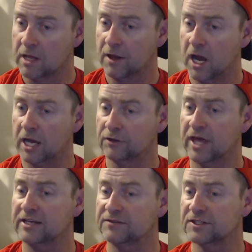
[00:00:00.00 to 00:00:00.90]

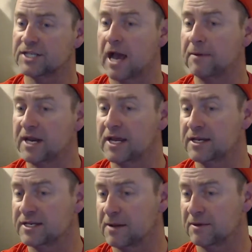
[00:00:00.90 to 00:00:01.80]
Thanks for stopping
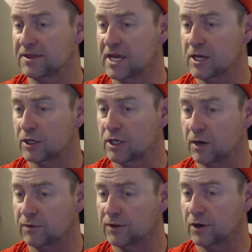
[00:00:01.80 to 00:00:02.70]
in, Timothy. Good
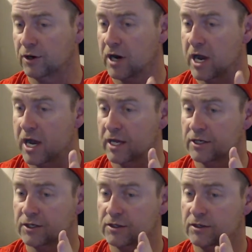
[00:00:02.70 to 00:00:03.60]
luck with your
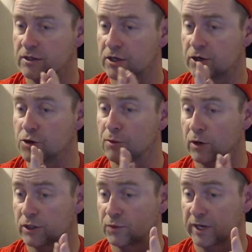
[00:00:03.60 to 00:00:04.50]

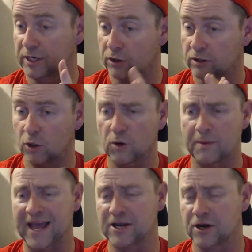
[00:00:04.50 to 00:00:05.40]
newborn twin girl. Oh
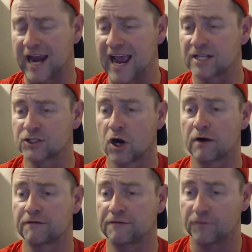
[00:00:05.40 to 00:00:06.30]
man, your hands
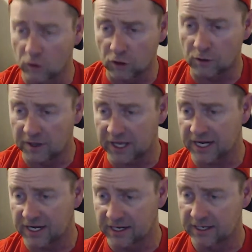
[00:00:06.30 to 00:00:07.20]
are full,
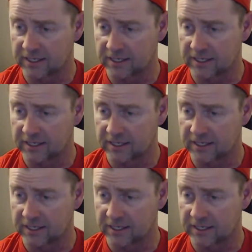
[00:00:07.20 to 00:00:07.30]
buddy.